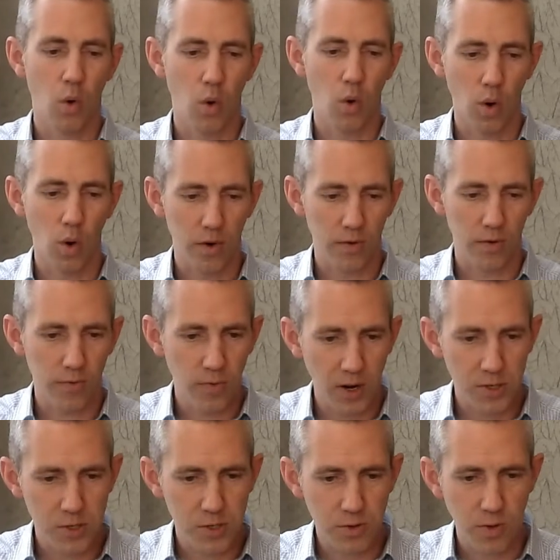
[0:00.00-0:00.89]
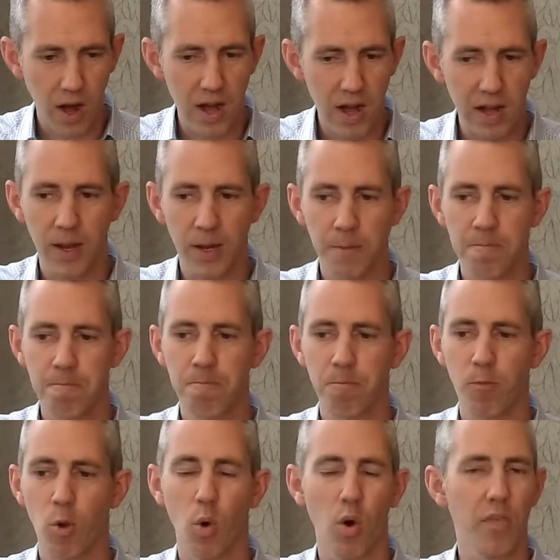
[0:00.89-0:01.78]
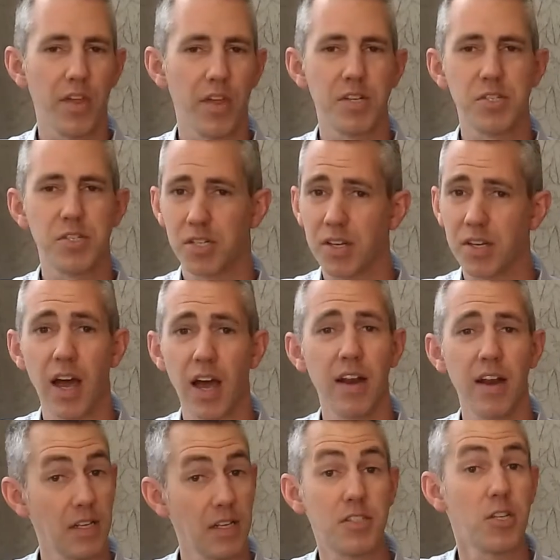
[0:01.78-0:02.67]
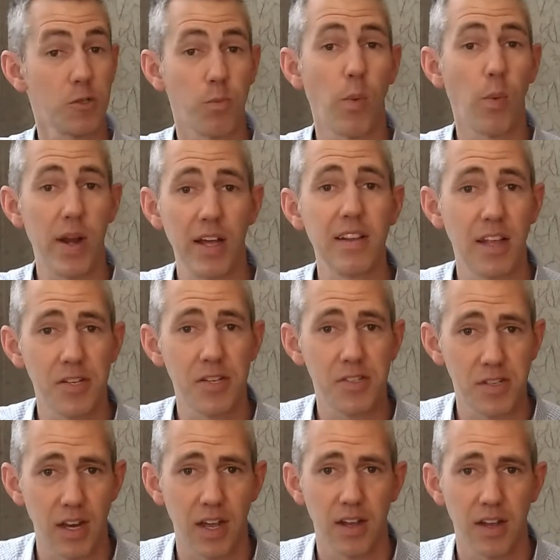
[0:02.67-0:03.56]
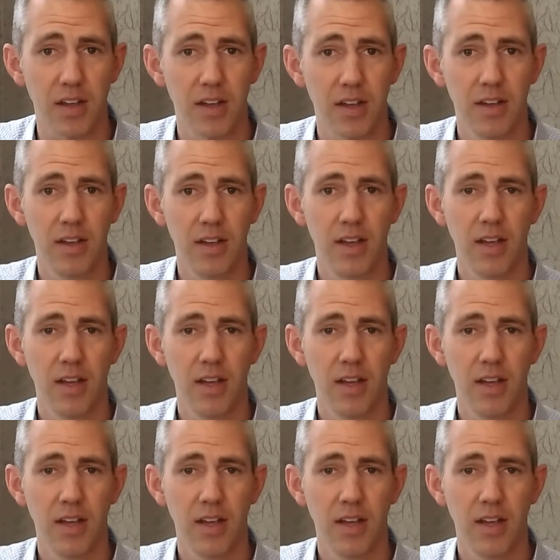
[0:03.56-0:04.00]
or frustrating or that's just realistic.